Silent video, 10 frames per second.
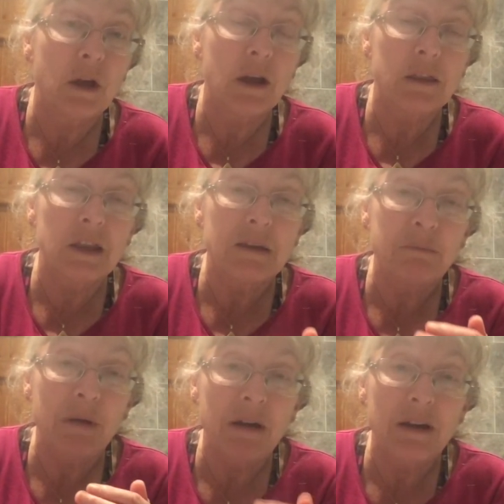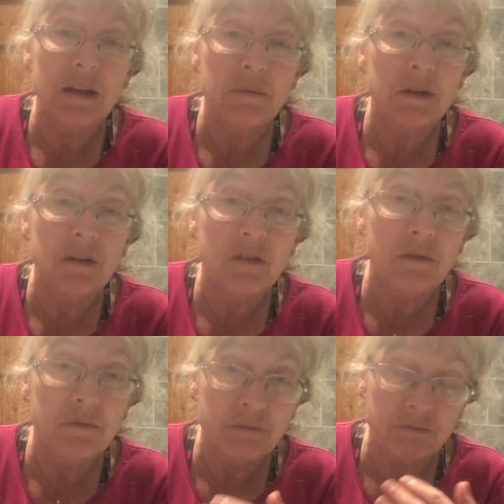I think partly because
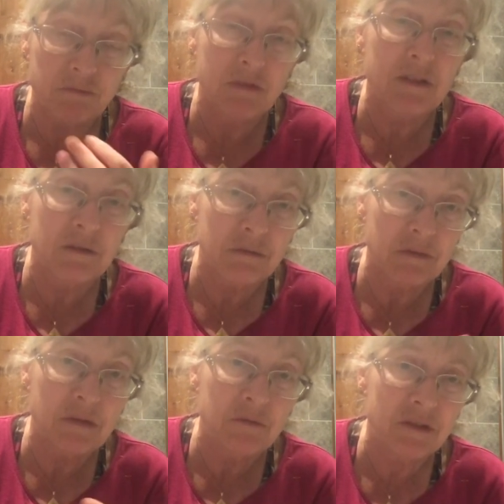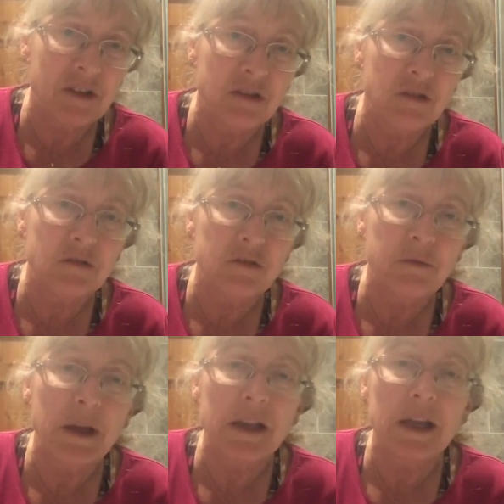of the residual
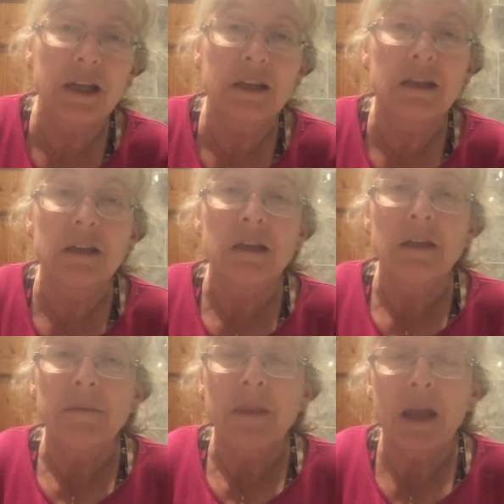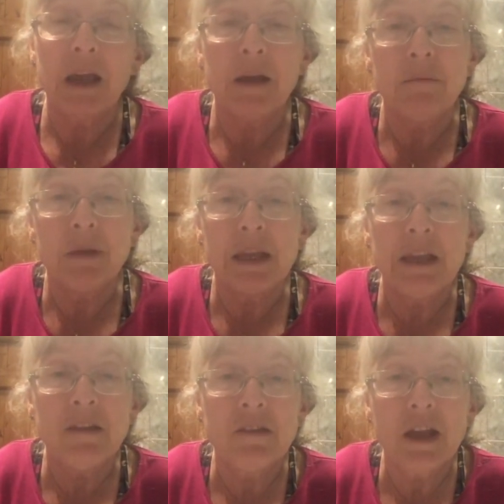swelling,
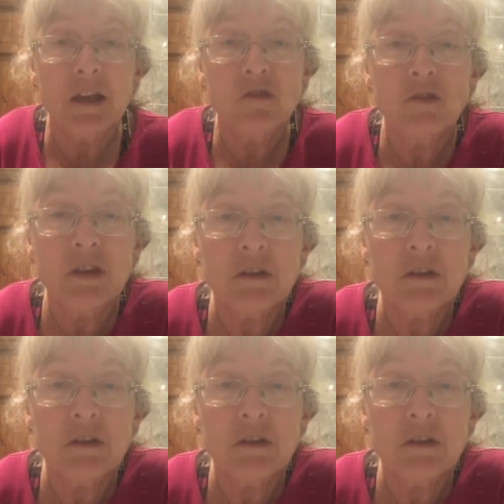is actually